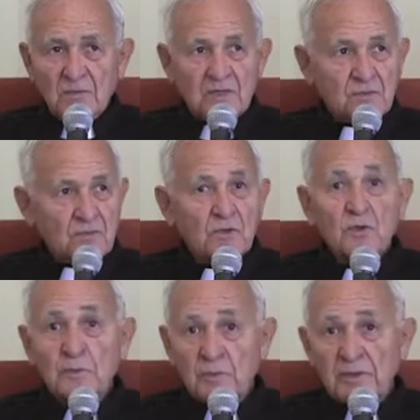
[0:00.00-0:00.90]
was
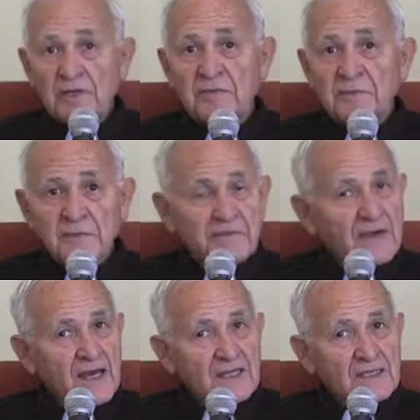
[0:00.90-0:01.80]
recuperating from a
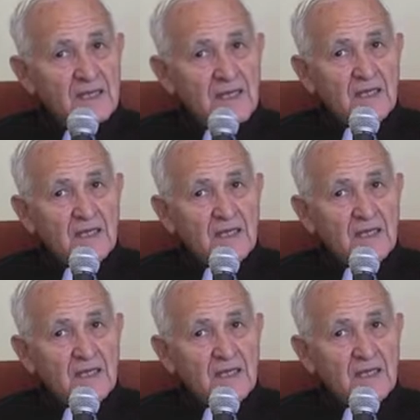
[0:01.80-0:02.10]
fast.